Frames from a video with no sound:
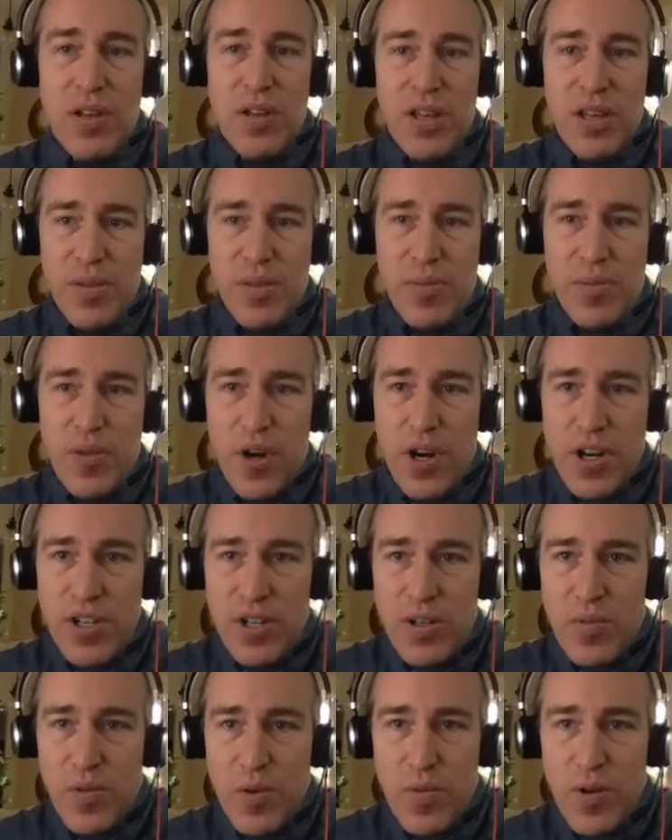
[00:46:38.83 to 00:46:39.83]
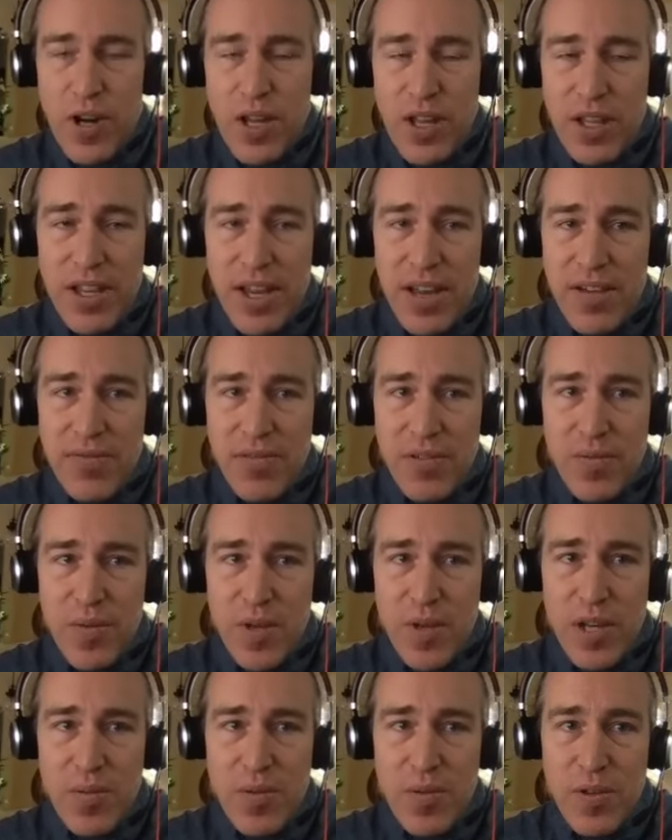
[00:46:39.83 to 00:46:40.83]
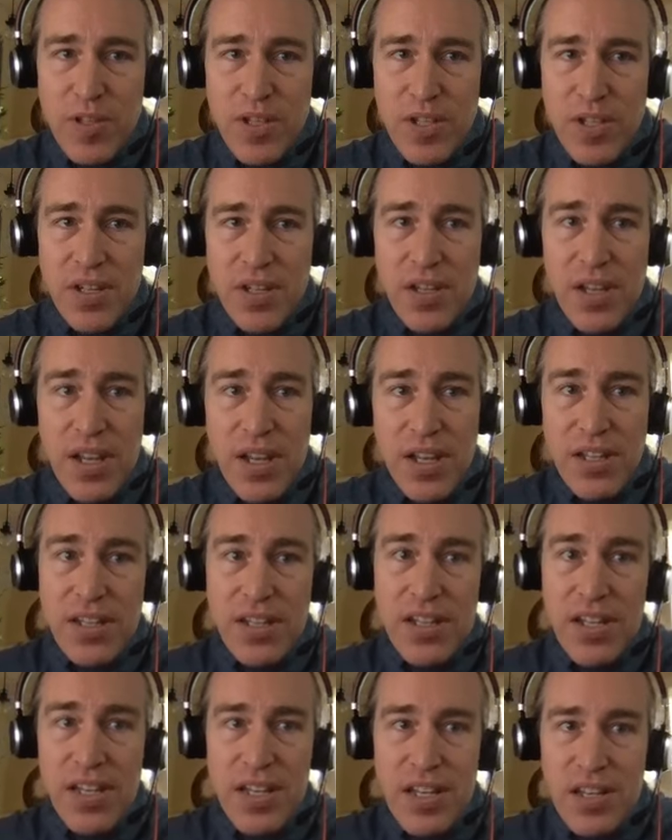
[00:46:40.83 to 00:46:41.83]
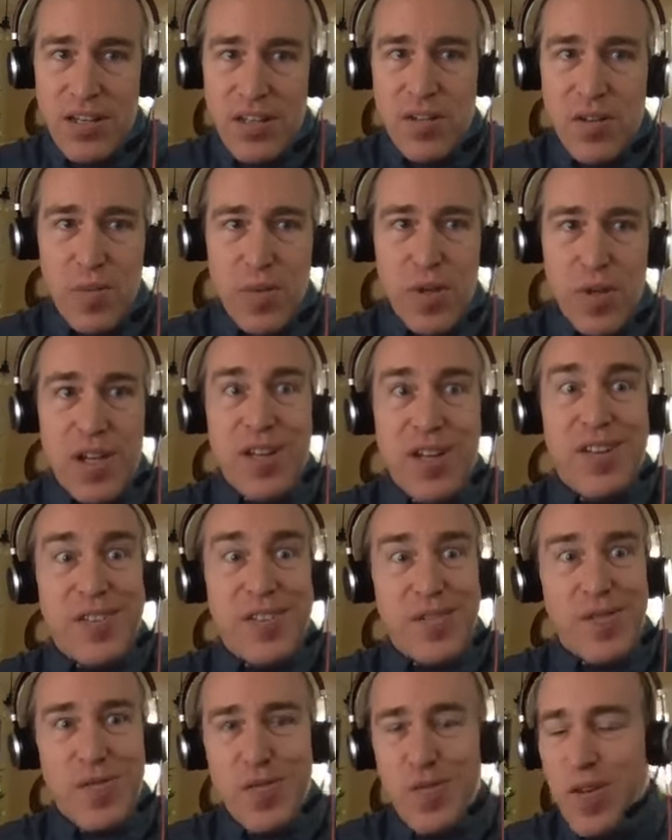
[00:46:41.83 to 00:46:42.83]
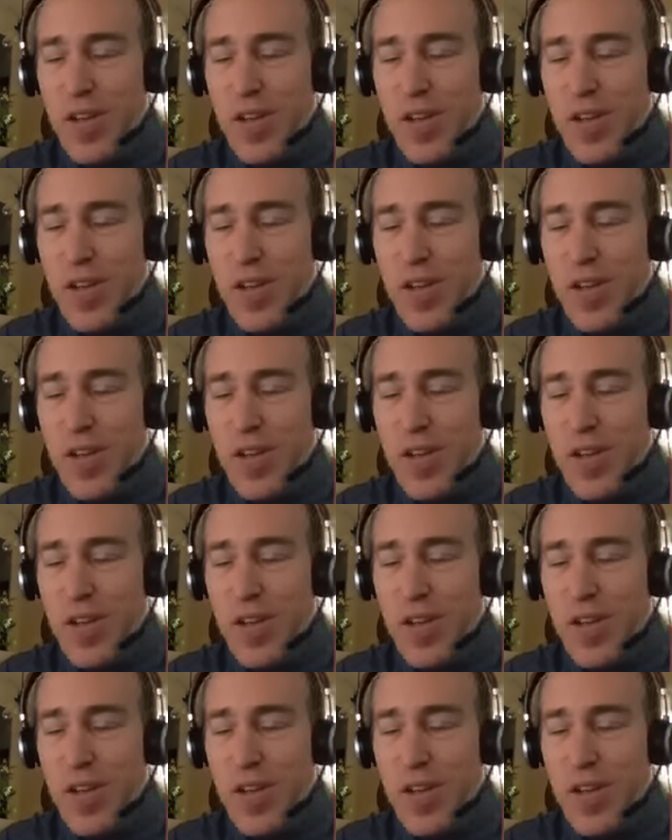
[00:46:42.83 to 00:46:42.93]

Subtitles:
in the project more broadly haven't been able to key into because of